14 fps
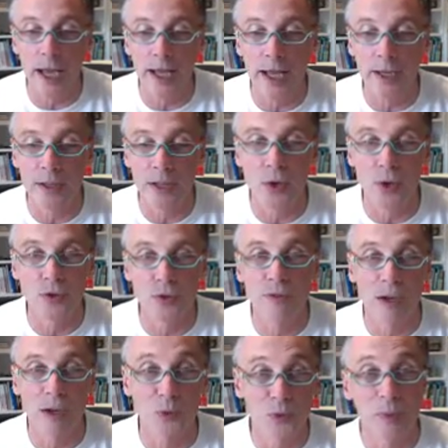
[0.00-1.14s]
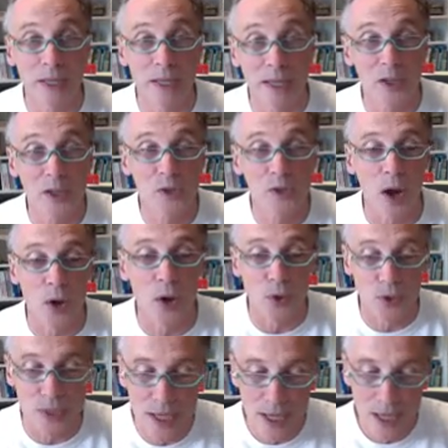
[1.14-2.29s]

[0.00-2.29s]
and those funnels being exposed.